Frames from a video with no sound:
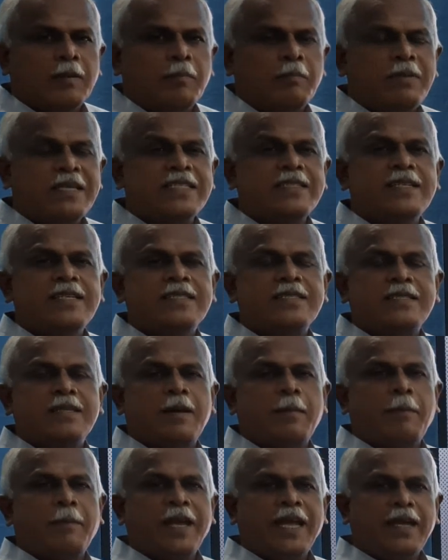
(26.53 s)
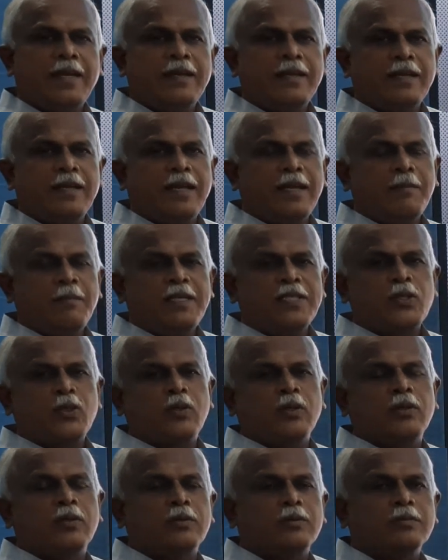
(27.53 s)
Business main aim is
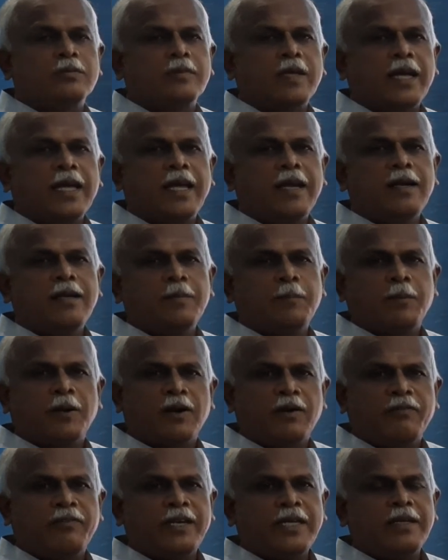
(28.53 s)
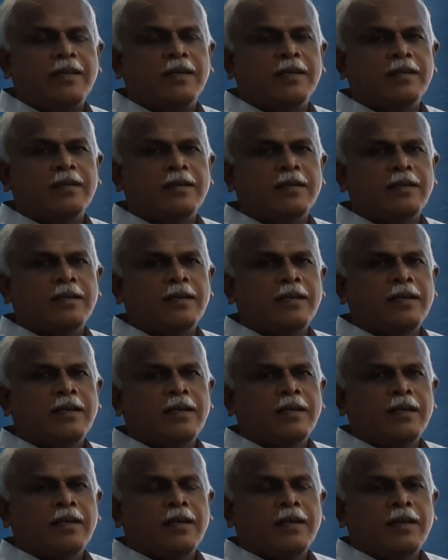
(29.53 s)
to earn profit,
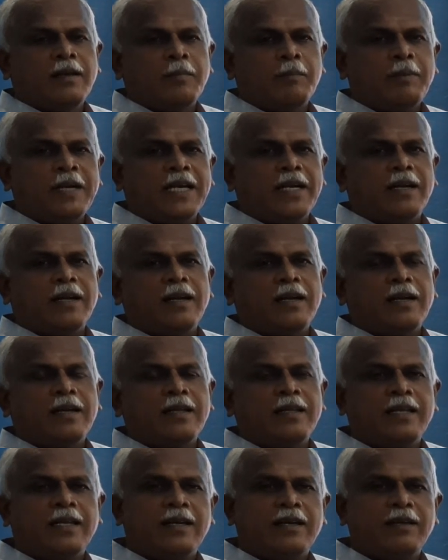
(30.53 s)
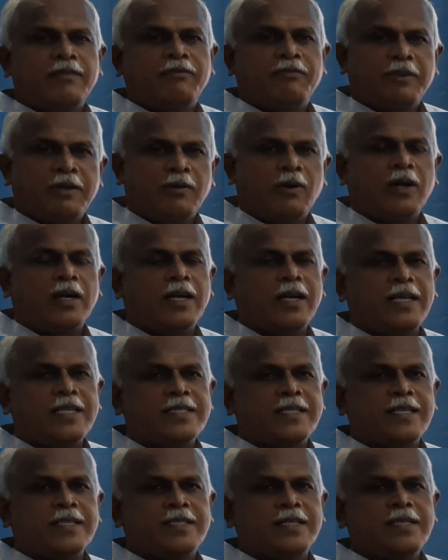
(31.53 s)
but there are few
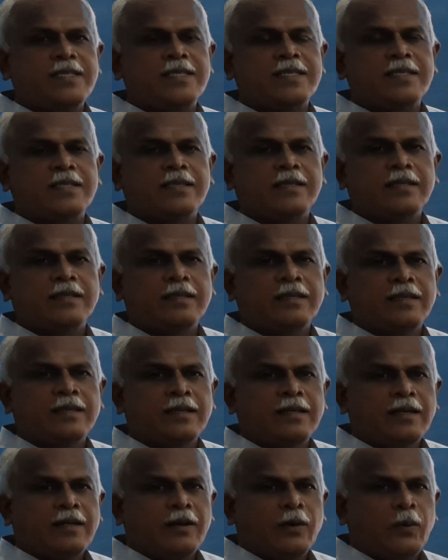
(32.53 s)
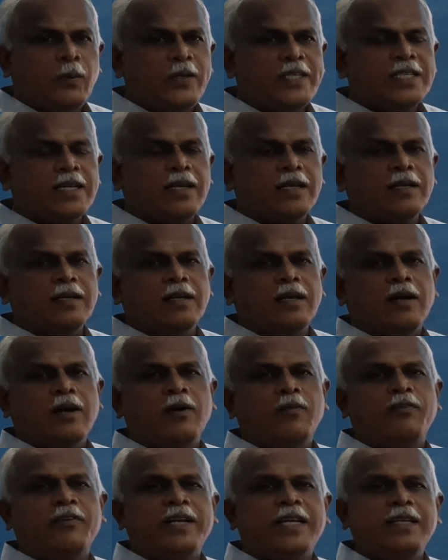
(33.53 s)
organizations which are
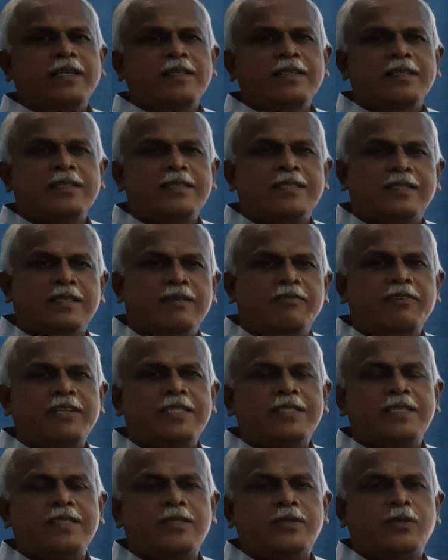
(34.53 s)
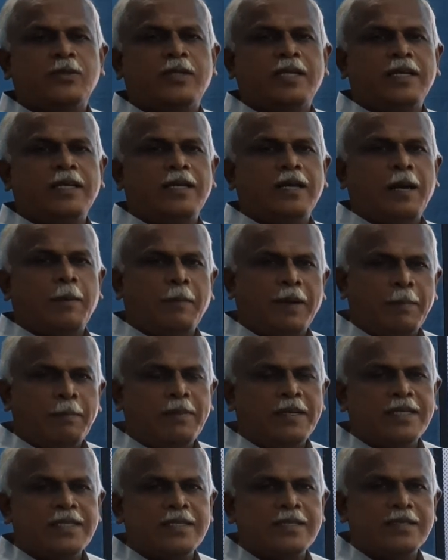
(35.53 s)
offering services to the
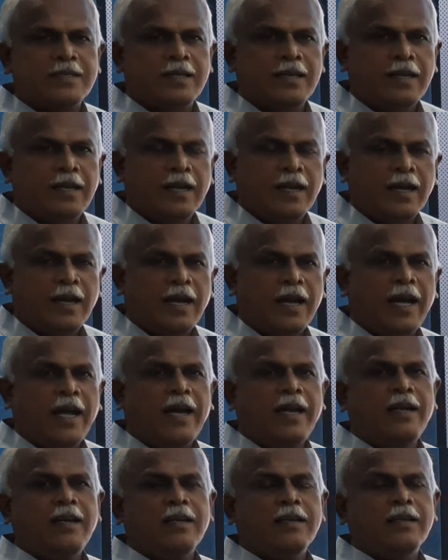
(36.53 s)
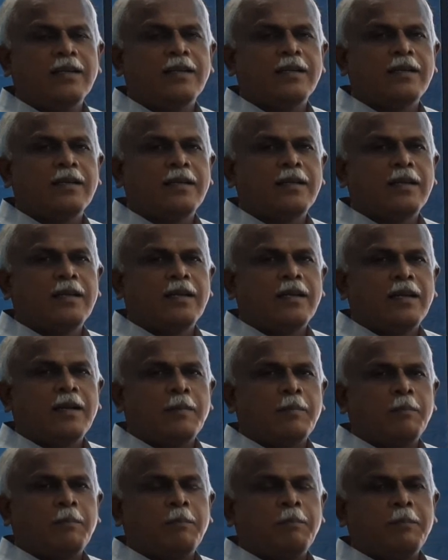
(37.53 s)
members and
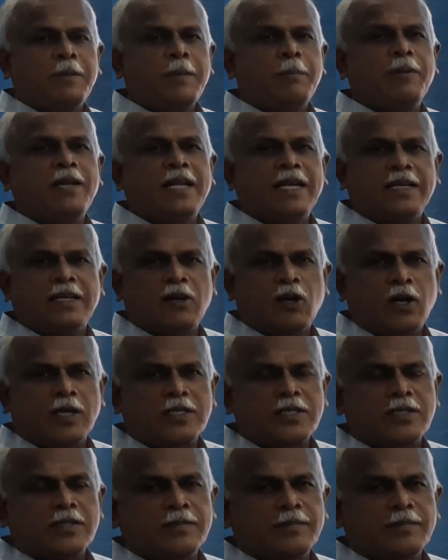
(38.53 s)
people at large.